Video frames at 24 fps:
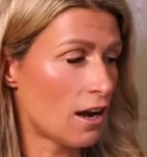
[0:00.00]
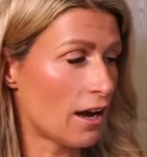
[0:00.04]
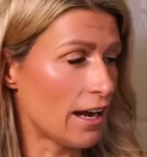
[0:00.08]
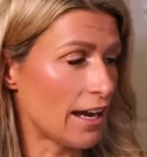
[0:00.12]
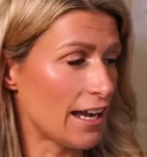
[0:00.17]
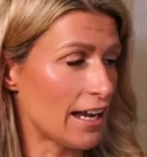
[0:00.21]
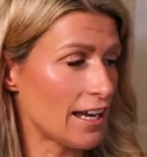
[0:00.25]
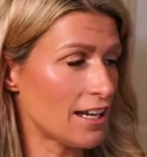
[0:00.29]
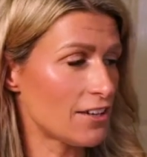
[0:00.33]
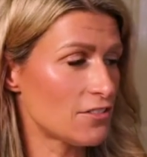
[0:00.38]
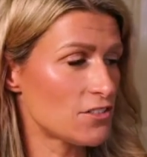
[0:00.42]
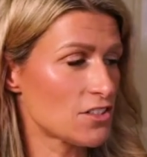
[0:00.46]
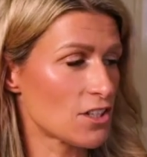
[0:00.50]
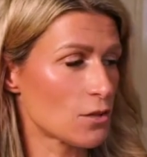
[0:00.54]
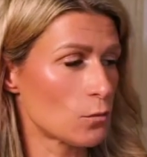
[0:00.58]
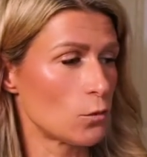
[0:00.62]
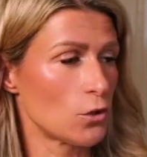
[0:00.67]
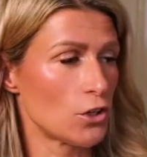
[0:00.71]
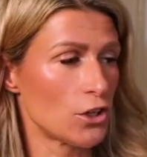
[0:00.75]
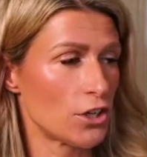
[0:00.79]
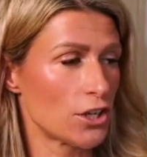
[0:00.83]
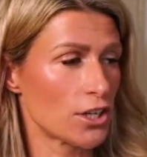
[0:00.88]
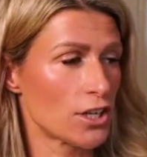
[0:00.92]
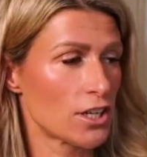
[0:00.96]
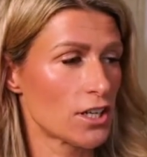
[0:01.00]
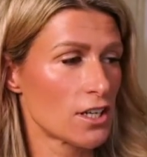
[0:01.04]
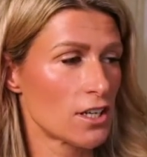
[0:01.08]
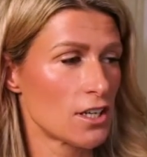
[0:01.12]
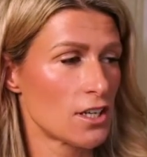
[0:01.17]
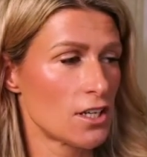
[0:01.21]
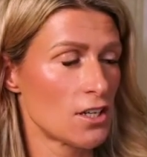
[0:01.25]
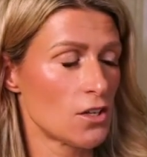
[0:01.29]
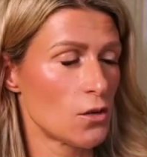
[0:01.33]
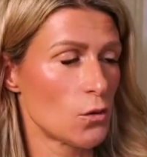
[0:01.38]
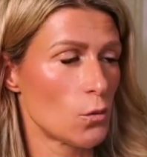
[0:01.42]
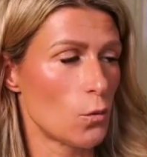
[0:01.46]
I have done work
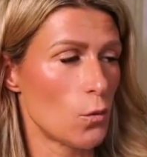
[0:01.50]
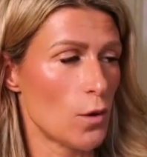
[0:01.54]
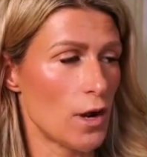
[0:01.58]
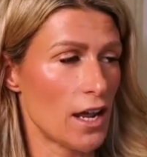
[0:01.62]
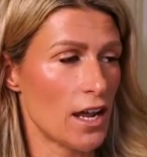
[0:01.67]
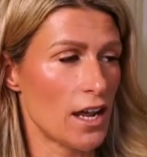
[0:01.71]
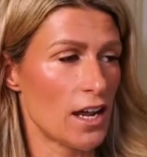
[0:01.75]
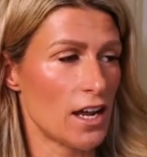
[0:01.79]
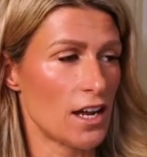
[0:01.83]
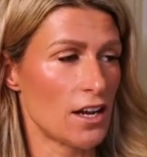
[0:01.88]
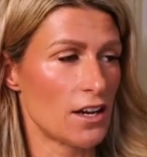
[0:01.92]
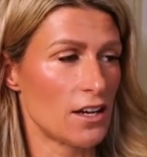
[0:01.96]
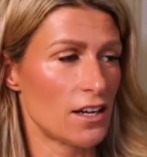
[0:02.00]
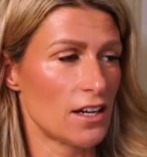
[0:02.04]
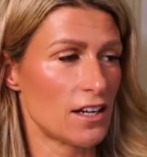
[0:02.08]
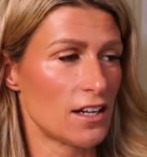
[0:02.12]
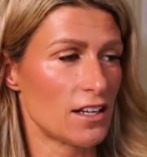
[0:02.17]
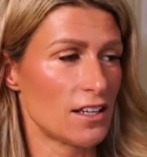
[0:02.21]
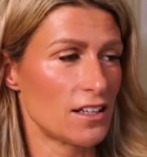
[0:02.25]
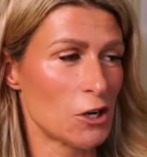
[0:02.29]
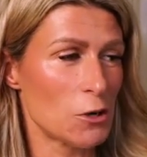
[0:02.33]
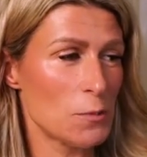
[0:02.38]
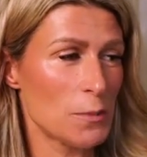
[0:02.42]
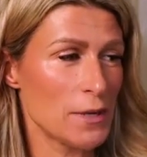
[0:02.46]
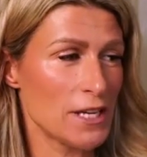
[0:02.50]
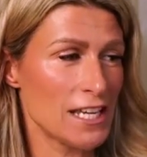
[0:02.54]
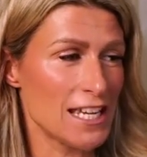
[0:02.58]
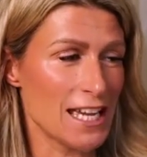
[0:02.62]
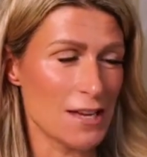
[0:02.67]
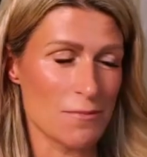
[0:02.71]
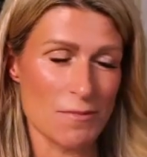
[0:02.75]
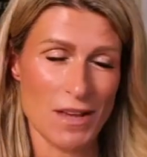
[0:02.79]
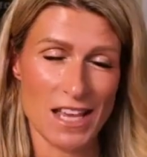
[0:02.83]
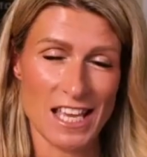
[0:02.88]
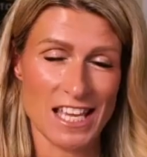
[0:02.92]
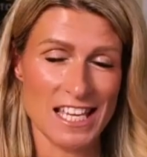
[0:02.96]
where
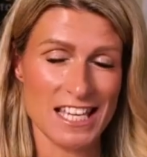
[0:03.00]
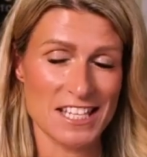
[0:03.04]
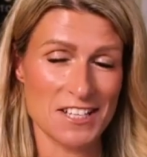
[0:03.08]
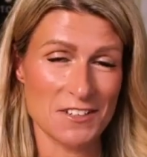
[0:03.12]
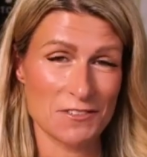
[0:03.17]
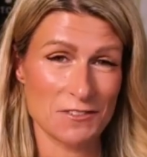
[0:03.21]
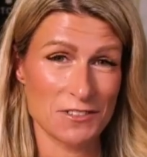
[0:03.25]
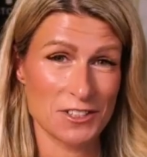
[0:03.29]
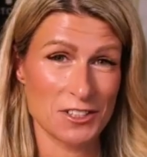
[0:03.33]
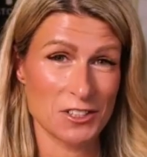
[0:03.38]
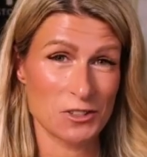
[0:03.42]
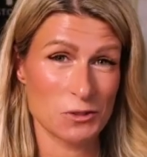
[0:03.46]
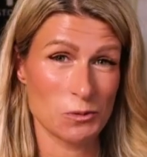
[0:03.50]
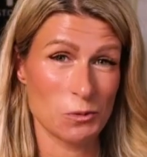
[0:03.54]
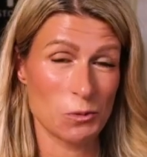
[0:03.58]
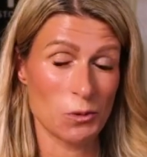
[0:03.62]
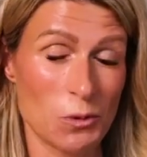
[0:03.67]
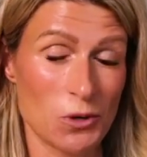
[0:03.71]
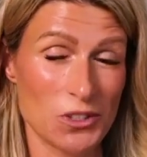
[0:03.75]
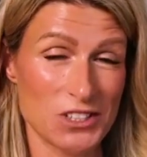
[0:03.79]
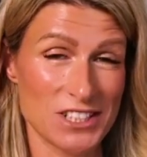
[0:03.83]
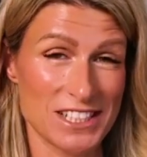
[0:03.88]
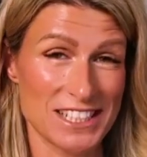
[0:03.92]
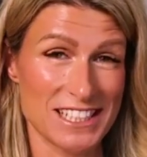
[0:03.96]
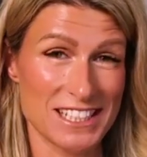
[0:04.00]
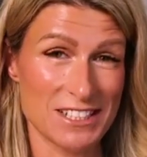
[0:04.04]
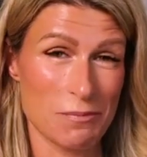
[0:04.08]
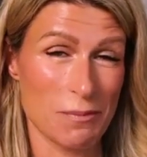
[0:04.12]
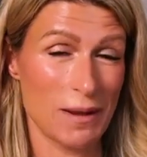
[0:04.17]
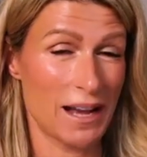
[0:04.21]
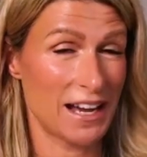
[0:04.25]
helping and making a difference wasn't